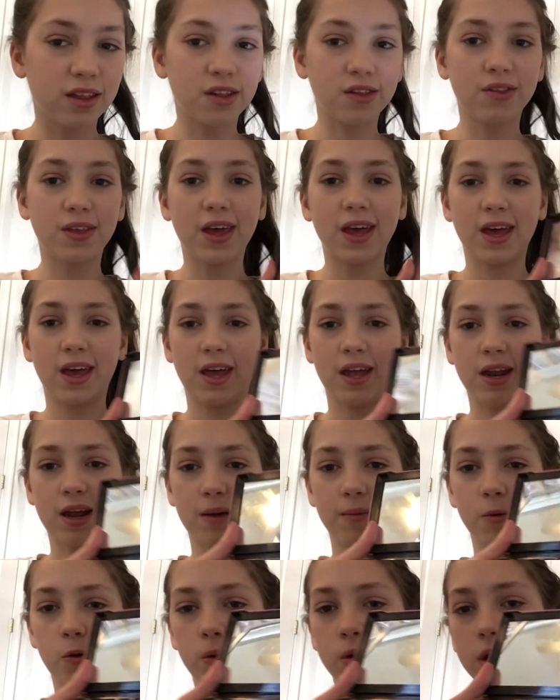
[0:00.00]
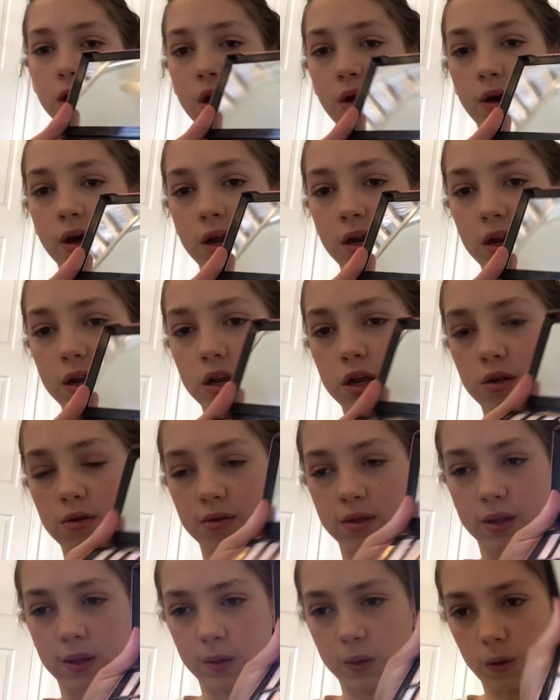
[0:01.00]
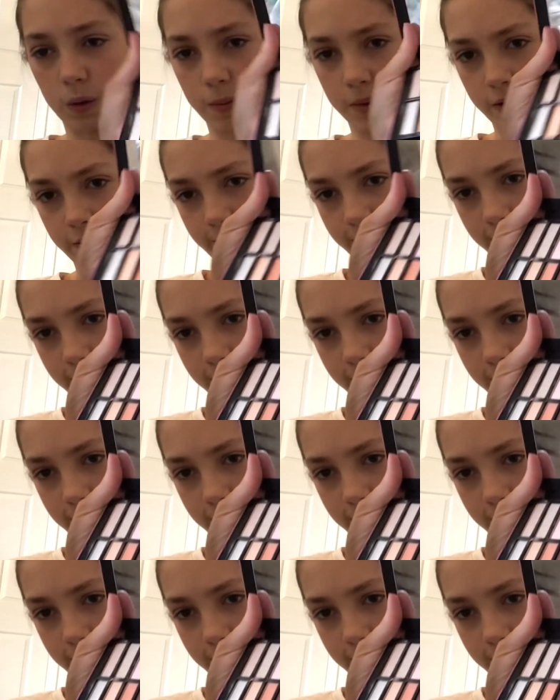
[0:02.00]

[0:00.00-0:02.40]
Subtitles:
then I'm going to go ahead and use a little bit of